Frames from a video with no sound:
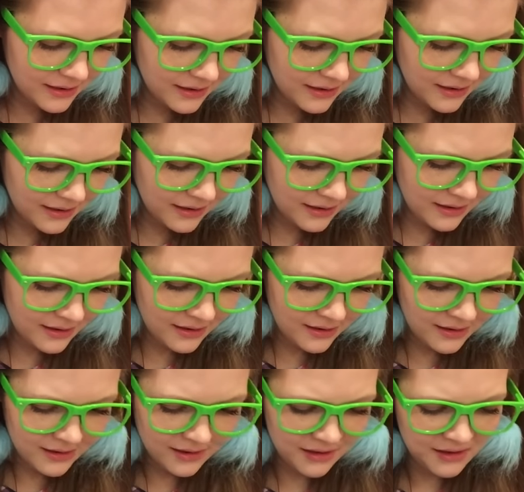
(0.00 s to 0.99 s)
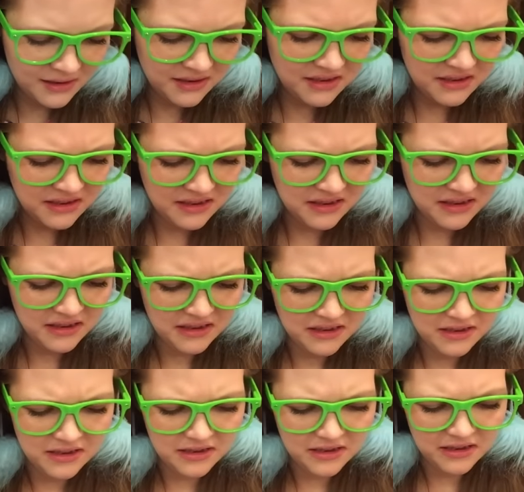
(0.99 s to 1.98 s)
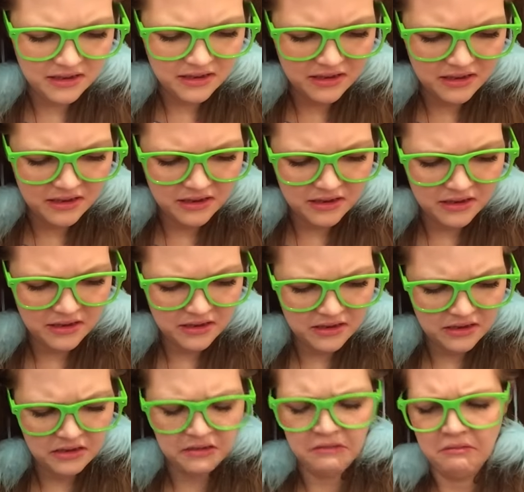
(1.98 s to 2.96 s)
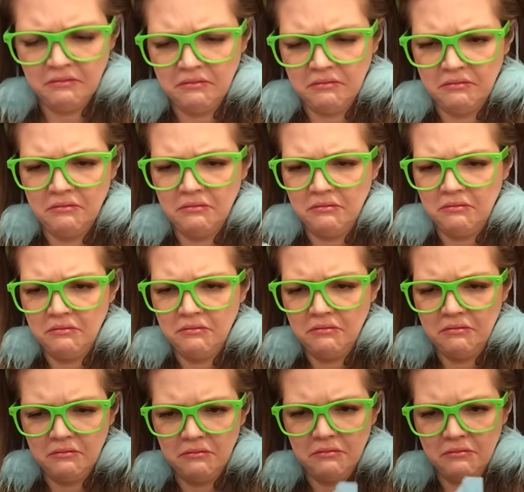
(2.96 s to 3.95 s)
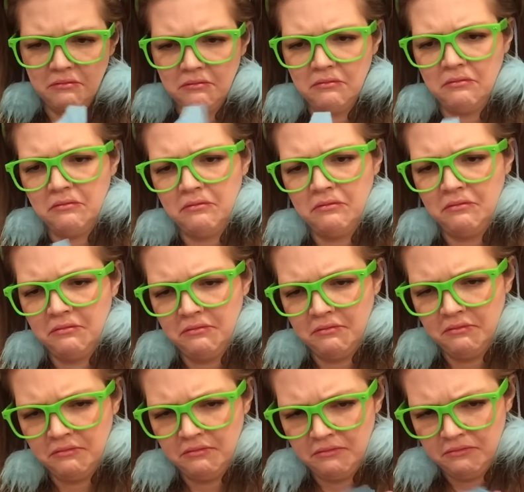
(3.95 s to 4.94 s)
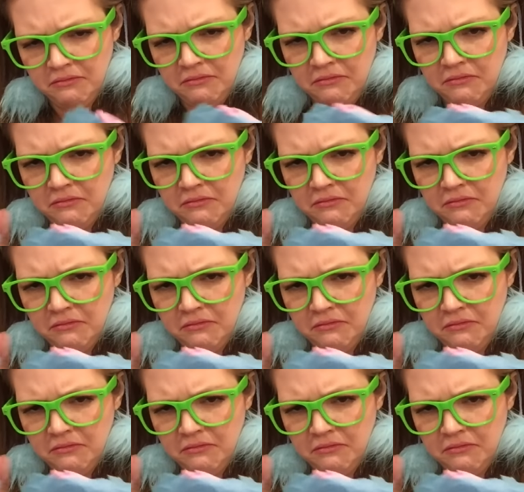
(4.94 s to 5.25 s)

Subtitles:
Nothing is said.